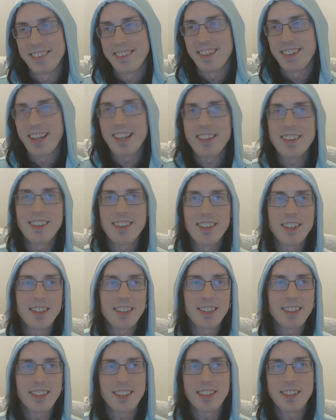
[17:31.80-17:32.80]
I thought
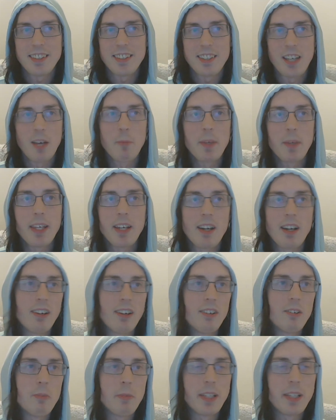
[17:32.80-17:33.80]
coming
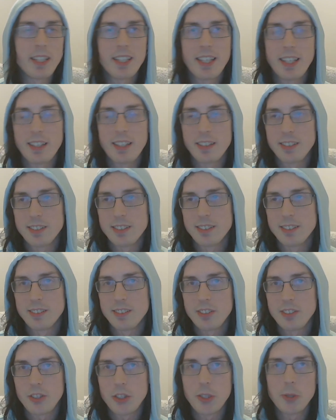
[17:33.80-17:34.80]
home at like
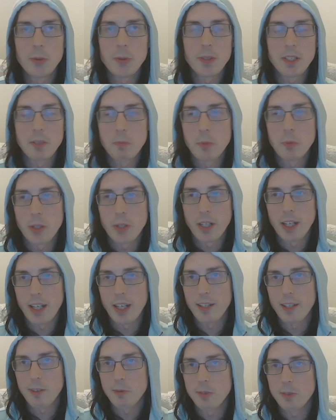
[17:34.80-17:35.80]
2 in the
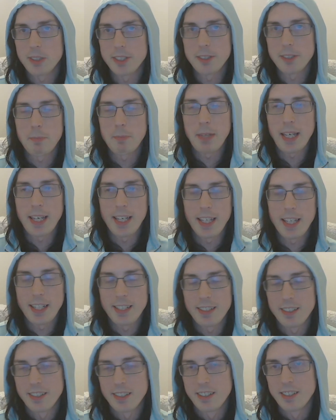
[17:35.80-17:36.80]
morning was bad,
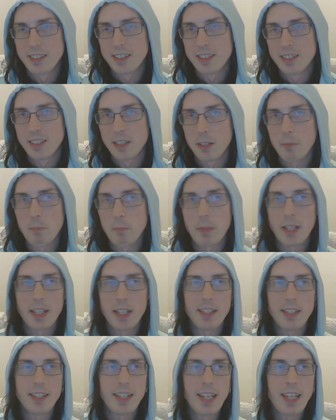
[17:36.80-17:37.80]

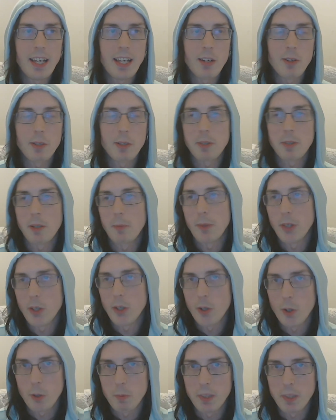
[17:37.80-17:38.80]
but now I'm coming
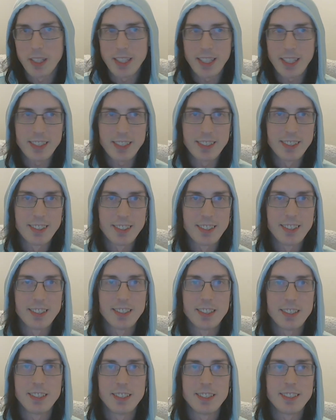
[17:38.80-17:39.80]
home at like
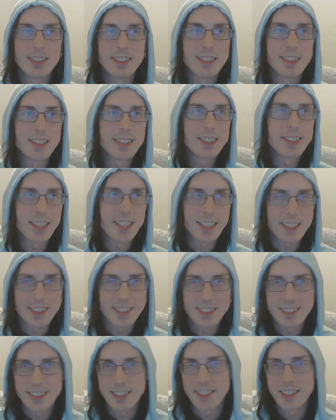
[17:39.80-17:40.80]

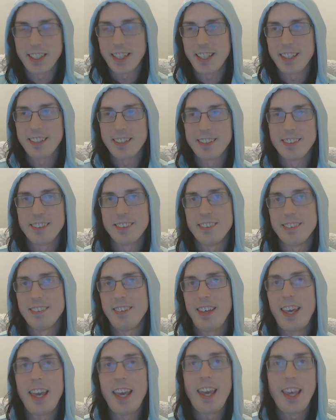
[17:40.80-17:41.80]
6 and like
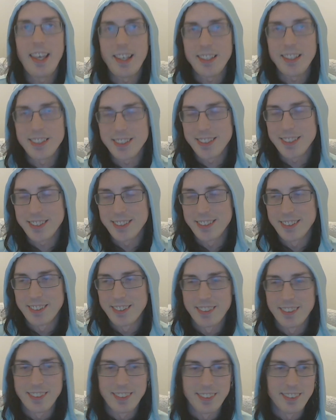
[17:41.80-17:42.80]
8
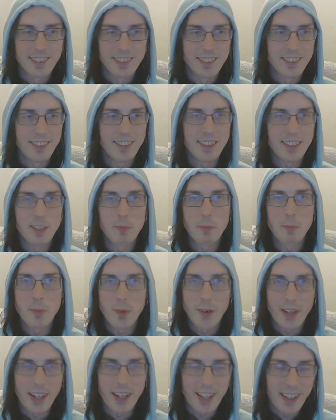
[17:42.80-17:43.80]
in the
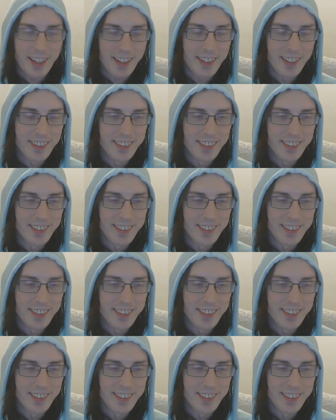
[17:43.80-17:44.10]
morning.